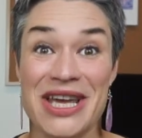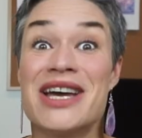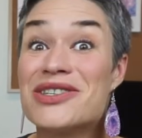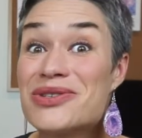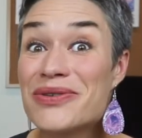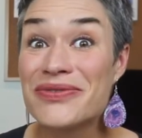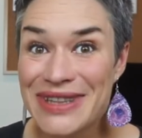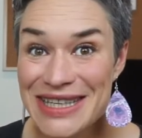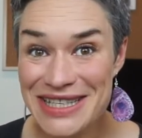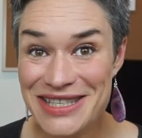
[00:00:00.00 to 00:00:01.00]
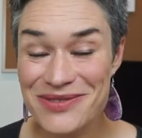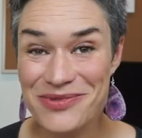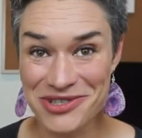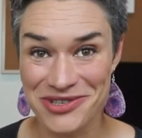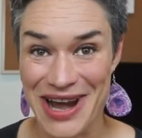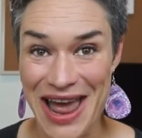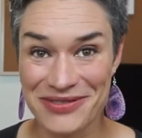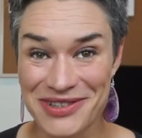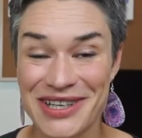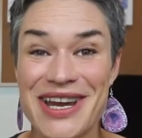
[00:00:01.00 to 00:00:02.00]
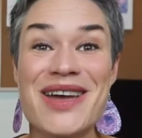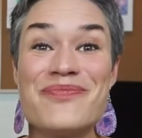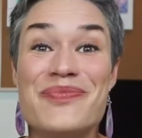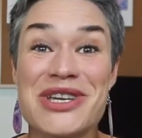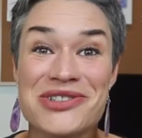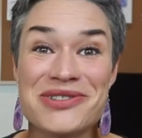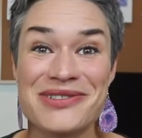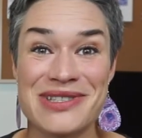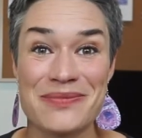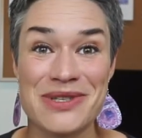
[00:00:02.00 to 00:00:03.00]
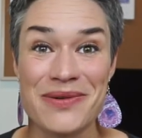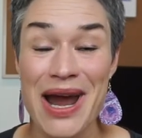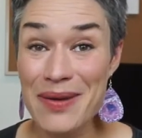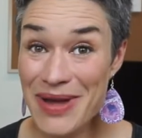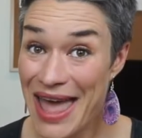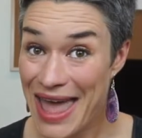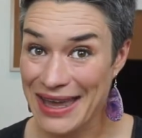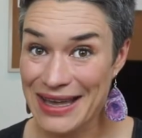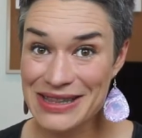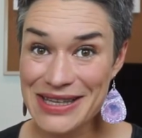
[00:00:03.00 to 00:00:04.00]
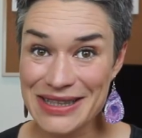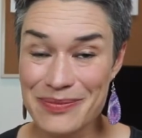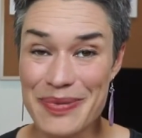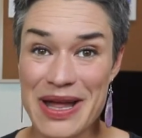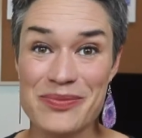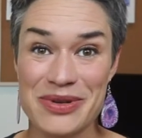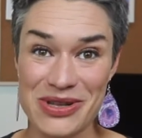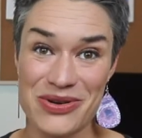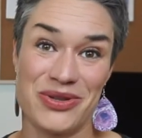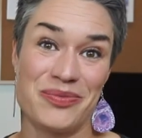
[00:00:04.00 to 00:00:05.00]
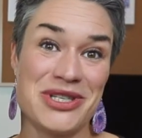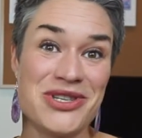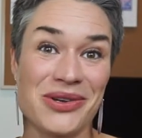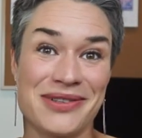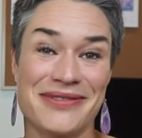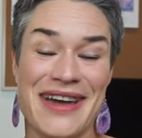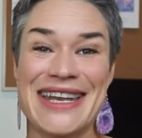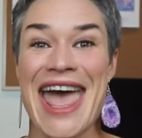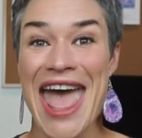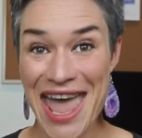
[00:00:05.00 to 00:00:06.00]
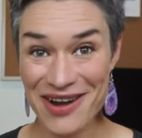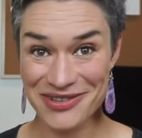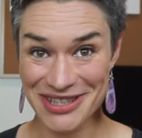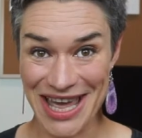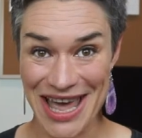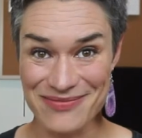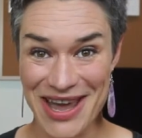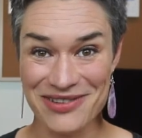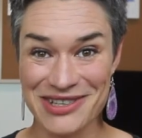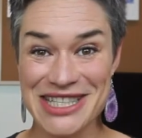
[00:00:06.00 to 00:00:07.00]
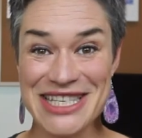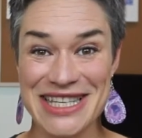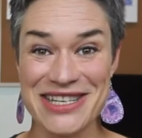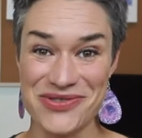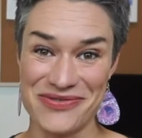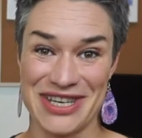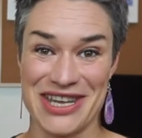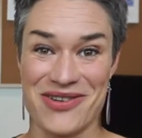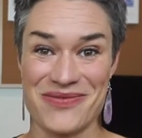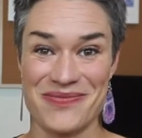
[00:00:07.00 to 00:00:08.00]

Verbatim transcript: So if this is what you're after, be sure to subscribe and click the bell below to be notified every time I release a new video.